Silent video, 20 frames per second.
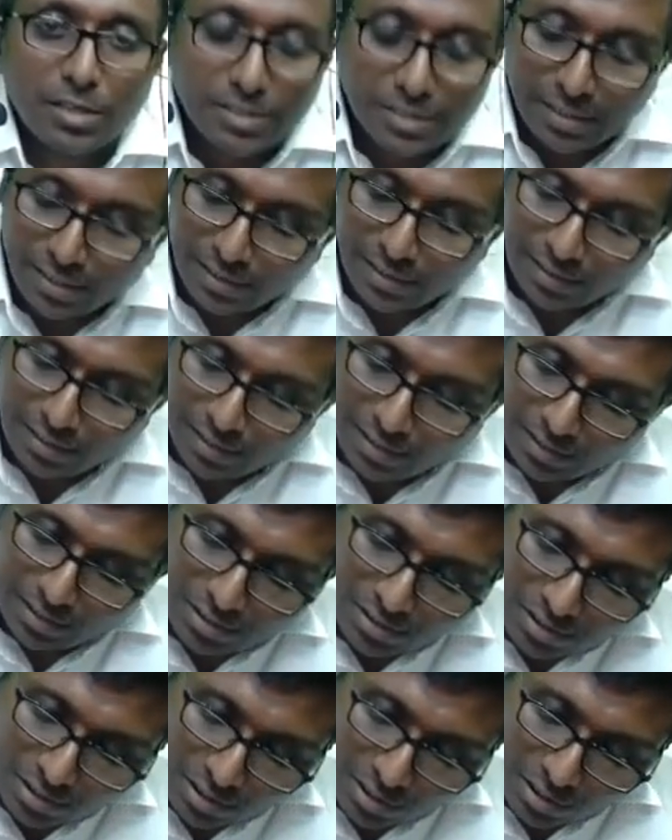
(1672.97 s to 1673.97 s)
Second
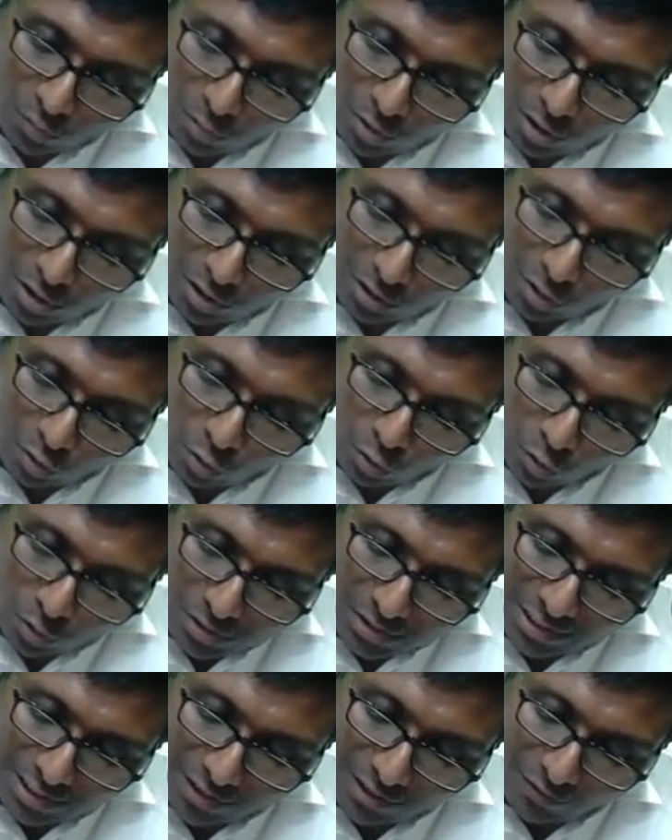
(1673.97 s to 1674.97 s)
condition is what? No
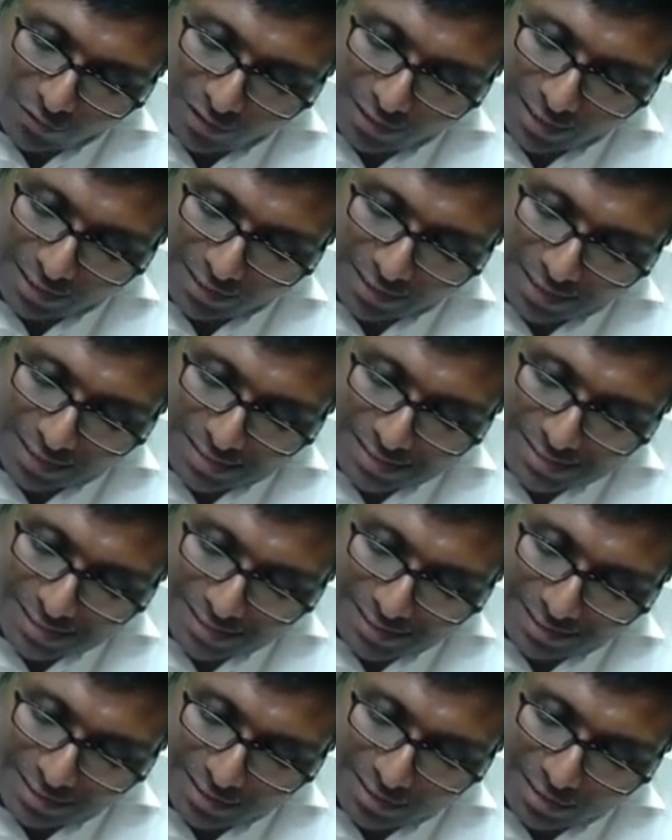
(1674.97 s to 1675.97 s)
significant
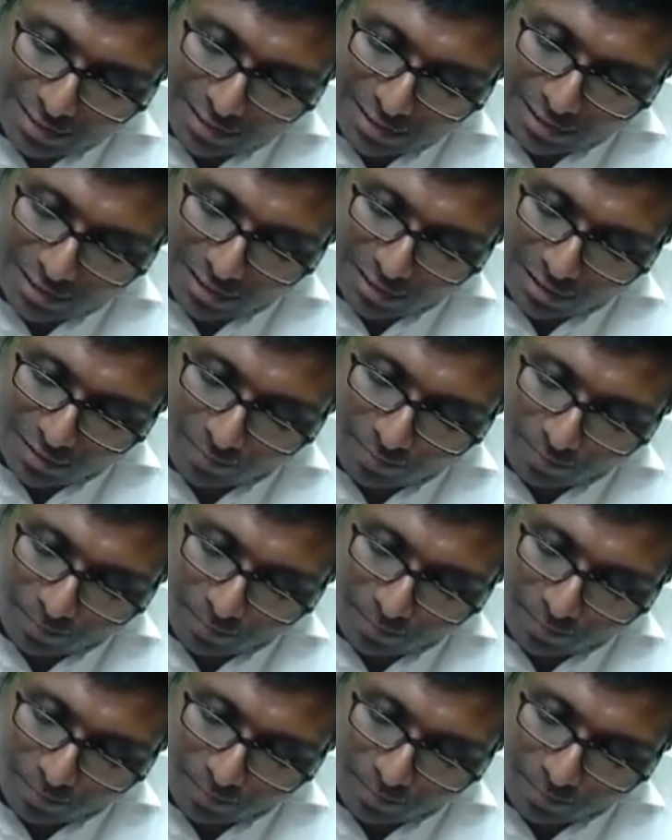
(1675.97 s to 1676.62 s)
uncertainty.